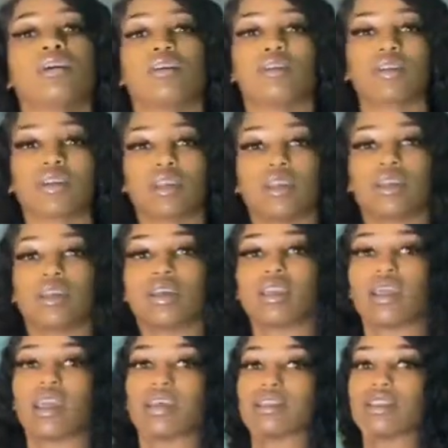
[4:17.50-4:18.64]
or the,
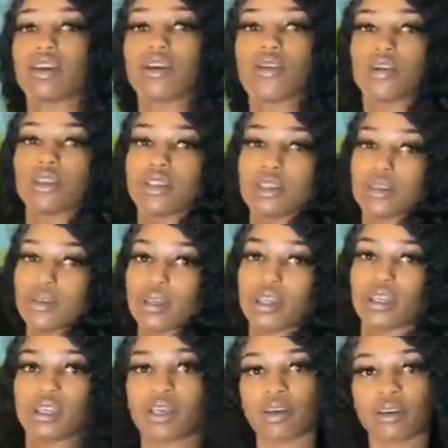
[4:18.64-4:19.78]
at the corner store, you
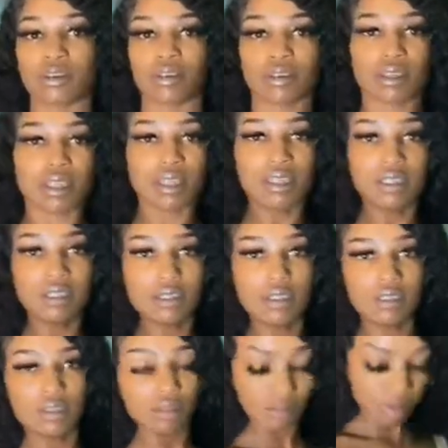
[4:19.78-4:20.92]
know.
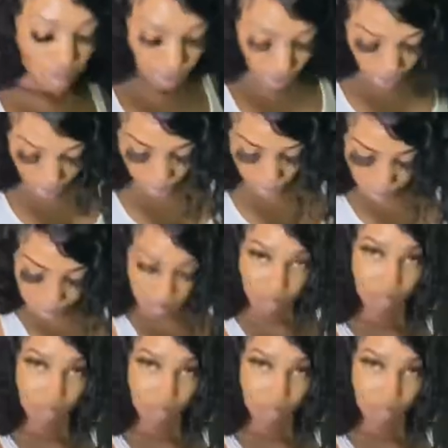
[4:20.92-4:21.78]
Um,